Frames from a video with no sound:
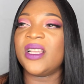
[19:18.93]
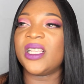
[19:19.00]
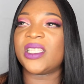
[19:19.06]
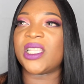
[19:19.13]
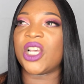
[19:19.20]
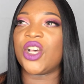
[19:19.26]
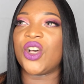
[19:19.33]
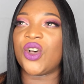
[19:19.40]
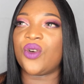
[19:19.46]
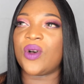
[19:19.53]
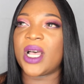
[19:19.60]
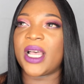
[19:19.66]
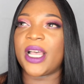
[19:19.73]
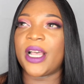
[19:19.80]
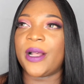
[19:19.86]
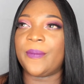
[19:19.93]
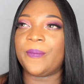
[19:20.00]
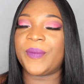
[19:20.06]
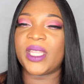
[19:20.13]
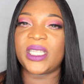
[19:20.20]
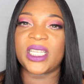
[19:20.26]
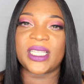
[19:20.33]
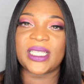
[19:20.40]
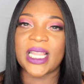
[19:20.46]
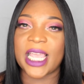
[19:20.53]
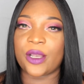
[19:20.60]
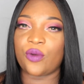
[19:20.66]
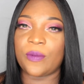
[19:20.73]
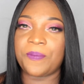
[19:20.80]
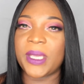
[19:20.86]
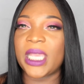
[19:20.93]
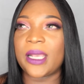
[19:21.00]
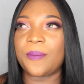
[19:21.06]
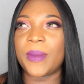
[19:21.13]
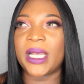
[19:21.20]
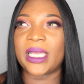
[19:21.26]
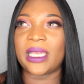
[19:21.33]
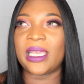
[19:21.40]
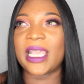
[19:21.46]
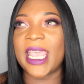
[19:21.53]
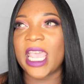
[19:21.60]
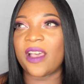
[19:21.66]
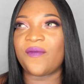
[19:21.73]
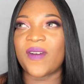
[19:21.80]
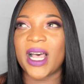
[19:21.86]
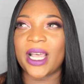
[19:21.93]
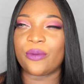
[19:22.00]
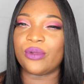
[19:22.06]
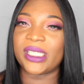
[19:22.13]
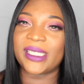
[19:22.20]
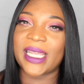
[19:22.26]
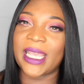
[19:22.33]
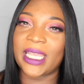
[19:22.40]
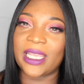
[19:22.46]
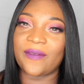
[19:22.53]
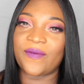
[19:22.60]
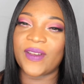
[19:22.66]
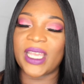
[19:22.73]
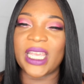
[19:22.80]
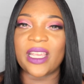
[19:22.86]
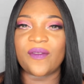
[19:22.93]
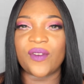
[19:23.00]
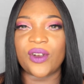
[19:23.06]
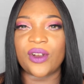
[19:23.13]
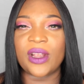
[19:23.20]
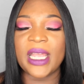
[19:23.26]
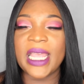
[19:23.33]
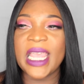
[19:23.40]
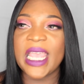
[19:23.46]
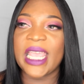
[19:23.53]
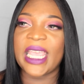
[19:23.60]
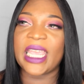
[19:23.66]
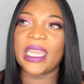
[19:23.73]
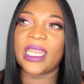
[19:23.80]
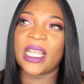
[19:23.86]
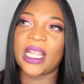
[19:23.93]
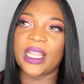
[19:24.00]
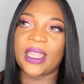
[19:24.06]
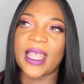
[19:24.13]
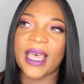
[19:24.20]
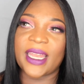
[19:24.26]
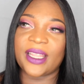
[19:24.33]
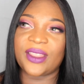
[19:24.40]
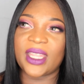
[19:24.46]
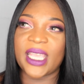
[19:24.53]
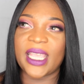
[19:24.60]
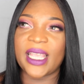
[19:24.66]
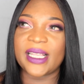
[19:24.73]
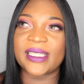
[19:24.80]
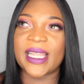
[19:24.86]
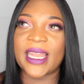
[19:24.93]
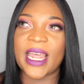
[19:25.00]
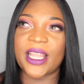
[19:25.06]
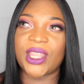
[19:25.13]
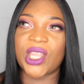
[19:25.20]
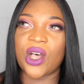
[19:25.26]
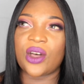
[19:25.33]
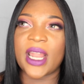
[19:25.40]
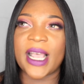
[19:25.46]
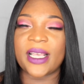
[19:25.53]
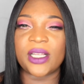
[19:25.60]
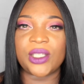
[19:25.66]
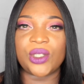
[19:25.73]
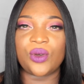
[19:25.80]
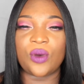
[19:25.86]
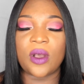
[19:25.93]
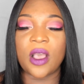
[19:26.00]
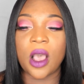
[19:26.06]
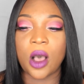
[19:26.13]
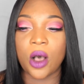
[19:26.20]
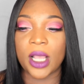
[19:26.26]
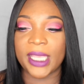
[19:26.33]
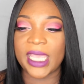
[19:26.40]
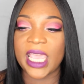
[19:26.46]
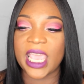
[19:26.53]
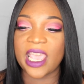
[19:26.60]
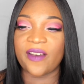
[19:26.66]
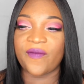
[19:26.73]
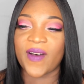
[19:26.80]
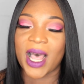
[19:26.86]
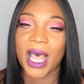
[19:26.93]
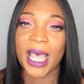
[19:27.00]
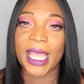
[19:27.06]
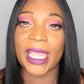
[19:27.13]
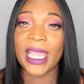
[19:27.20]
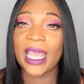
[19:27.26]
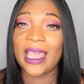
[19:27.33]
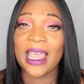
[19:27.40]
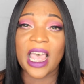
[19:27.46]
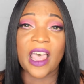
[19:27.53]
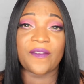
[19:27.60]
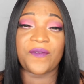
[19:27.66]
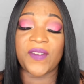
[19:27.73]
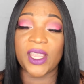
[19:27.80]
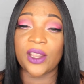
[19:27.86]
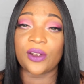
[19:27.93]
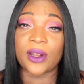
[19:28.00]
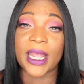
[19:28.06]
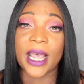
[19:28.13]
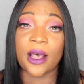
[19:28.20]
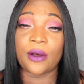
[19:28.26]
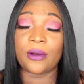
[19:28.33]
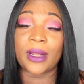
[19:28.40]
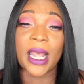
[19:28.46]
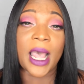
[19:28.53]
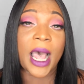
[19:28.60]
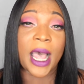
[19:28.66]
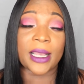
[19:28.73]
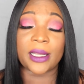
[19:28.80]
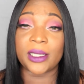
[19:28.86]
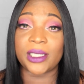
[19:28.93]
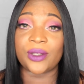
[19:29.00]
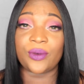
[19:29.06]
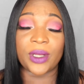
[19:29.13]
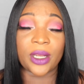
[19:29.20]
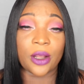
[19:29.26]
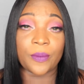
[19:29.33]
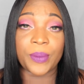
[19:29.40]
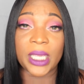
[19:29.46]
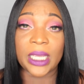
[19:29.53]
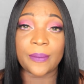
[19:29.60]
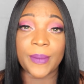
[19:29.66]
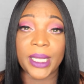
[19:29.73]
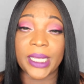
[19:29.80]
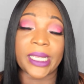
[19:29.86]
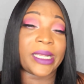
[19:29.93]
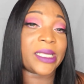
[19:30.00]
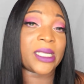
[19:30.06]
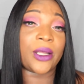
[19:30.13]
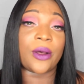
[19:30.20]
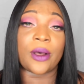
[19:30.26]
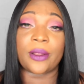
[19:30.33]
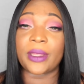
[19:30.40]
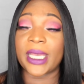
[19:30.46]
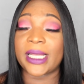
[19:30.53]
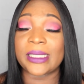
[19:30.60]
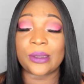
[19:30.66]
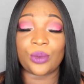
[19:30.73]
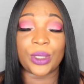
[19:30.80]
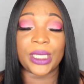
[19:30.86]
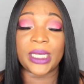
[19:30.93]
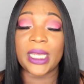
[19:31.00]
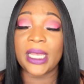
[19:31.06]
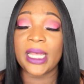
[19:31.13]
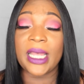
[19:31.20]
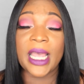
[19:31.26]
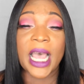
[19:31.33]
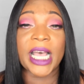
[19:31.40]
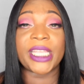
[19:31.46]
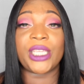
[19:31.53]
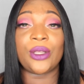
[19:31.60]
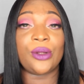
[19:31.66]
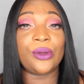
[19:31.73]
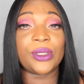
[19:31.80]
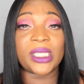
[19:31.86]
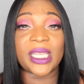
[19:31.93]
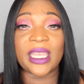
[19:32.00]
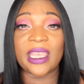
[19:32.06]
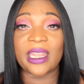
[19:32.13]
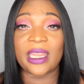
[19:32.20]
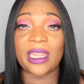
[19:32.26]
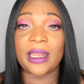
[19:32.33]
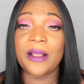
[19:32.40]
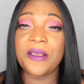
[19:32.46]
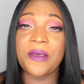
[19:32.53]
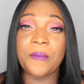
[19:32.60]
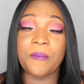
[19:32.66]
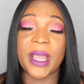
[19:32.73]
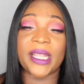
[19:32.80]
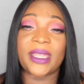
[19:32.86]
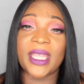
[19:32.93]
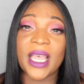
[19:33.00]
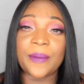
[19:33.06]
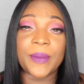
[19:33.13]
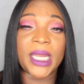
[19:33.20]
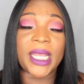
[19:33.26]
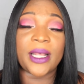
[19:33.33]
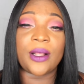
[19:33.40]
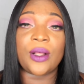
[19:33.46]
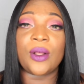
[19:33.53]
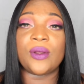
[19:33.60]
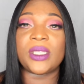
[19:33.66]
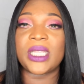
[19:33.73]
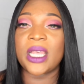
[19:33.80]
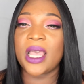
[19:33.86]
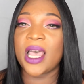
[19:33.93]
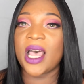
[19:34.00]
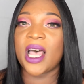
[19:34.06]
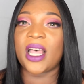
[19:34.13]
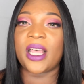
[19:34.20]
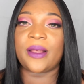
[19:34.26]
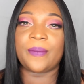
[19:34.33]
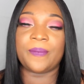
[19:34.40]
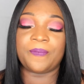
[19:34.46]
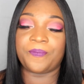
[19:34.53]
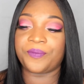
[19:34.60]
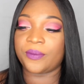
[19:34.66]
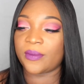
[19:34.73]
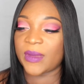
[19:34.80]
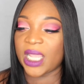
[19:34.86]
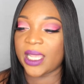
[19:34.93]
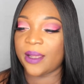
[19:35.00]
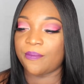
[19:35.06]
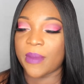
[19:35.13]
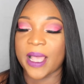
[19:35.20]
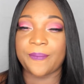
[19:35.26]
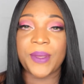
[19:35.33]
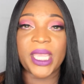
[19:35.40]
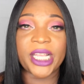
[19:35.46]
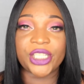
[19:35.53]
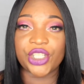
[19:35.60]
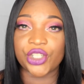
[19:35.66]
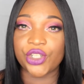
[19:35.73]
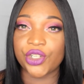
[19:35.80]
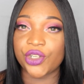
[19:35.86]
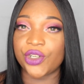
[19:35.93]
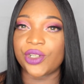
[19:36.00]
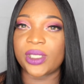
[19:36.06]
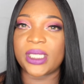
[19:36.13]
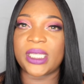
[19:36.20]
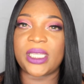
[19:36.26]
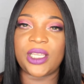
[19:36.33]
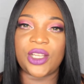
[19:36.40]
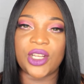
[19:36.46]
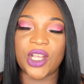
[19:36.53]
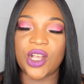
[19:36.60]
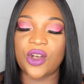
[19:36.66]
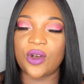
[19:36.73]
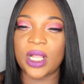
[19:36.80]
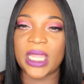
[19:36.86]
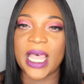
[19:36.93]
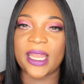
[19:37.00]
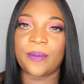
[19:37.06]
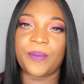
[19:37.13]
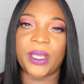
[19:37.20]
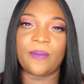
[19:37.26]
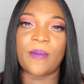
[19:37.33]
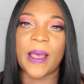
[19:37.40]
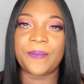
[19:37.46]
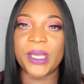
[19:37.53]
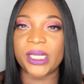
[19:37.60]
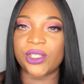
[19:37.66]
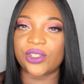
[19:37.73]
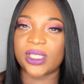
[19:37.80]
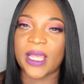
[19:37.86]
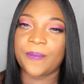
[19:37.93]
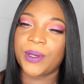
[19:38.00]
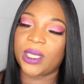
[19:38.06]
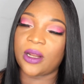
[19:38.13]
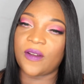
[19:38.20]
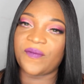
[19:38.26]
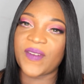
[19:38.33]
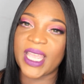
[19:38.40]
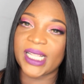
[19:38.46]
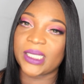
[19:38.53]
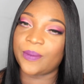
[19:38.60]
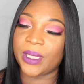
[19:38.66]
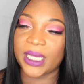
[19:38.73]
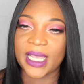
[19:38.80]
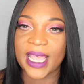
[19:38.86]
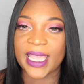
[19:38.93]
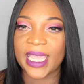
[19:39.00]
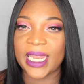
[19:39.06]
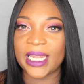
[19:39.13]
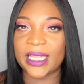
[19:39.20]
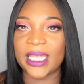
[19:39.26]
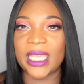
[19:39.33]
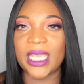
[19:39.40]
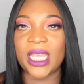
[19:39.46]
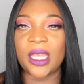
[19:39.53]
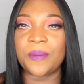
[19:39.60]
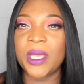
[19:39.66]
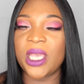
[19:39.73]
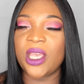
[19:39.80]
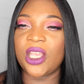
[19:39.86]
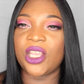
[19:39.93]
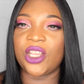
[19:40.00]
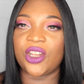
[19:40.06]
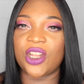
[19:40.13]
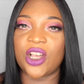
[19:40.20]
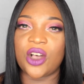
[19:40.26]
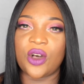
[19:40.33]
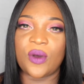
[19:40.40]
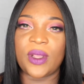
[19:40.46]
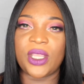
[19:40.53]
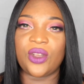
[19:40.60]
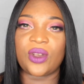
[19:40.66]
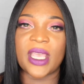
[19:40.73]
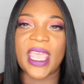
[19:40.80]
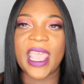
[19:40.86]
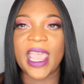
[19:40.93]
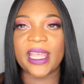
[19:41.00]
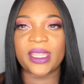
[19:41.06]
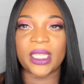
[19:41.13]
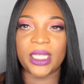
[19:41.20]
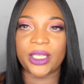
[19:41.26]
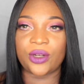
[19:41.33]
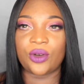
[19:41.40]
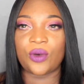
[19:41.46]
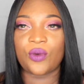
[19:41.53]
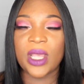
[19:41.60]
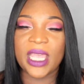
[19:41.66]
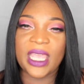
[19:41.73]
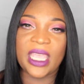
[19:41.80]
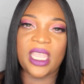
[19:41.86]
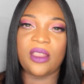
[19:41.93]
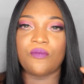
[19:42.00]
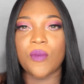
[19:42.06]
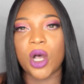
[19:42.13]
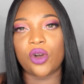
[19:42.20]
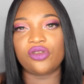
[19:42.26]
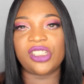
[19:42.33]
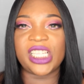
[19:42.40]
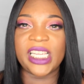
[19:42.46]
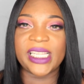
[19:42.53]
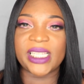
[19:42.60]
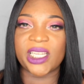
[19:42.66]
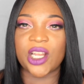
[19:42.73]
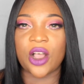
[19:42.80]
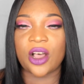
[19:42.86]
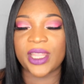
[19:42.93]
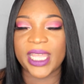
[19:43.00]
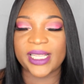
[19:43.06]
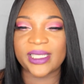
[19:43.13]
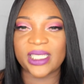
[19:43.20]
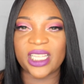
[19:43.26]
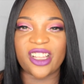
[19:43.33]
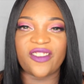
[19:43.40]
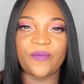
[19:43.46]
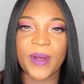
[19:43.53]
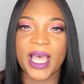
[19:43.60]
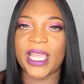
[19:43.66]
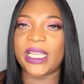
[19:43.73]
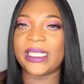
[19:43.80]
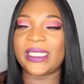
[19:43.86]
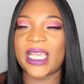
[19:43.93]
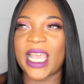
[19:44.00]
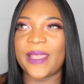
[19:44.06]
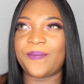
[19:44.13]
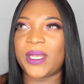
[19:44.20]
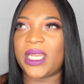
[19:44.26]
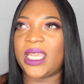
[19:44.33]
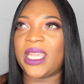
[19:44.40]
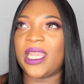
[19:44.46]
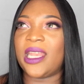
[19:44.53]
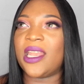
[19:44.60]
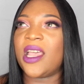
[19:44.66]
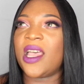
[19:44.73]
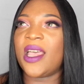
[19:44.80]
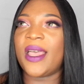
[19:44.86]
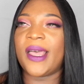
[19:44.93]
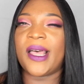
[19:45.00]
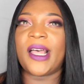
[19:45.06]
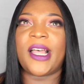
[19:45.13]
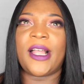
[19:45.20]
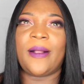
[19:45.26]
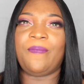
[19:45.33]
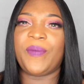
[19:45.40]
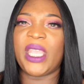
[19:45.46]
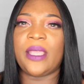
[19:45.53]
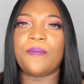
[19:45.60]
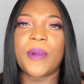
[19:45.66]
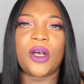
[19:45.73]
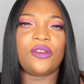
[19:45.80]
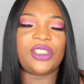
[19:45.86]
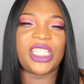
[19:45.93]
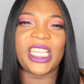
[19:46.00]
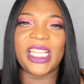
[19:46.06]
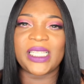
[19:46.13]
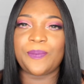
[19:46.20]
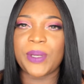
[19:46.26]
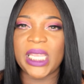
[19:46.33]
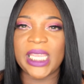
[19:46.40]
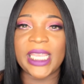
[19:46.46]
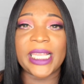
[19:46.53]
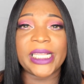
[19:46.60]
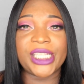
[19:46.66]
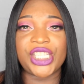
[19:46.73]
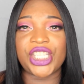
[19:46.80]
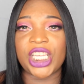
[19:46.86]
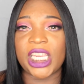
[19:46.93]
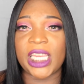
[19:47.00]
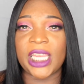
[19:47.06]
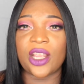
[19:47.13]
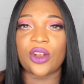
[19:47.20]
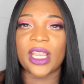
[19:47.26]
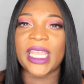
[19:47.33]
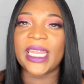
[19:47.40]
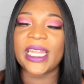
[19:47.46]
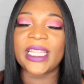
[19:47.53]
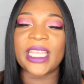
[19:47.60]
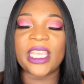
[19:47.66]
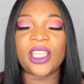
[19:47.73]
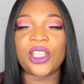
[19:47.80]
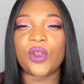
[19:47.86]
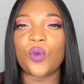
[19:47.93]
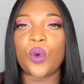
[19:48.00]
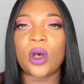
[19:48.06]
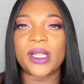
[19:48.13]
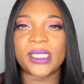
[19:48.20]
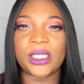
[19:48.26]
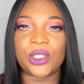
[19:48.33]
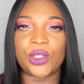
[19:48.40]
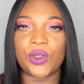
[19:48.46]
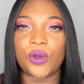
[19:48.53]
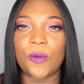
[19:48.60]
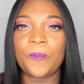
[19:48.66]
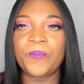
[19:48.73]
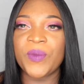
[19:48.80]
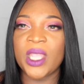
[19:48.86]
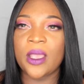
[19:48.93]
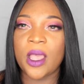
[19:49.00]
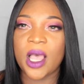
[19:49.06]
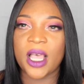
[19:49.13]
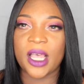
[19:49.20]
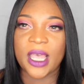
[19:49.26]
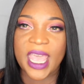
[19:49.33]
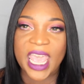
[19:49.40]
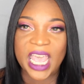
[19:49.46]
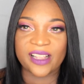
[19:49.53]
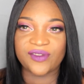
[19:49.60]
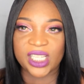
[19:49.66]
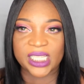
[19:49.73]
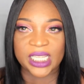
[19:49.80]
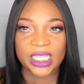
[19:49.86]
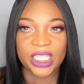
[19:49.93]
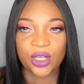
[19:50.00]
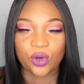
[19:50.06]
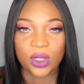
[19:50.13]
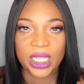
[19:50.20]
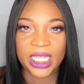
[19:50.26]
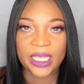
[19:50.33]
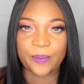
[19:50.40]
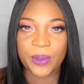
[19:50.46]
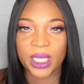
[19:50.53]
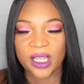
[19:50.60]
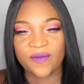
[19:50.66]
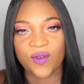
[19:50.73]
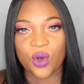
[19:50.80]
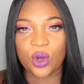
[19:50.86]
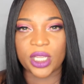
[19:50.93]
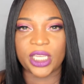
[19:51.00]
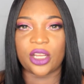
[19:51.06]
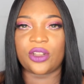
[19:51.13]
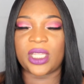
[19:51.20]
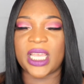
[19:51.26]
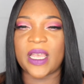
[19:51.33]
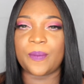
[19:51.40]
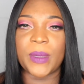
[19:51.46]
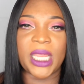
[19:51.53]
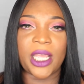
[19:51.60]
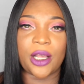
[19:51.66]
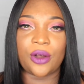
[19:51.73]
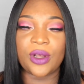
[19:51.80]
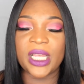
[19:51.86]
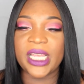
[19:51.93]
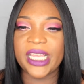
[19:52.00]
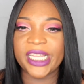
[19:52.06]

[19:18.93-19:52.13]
So just like with PicMonkey, Canva was taking forever, and a lot of things that I thought I could do on Canva, I figured out I could do it on PicMonkey. So that's what I use to edit my thumbnails, my pictures. You know, a lot of my pictures I put on Facebook, I edit them. You know, you can add the little emojis and all that stuff by typing in emojis, PNG, or anything you want to have just a little clip of on your thumbnail.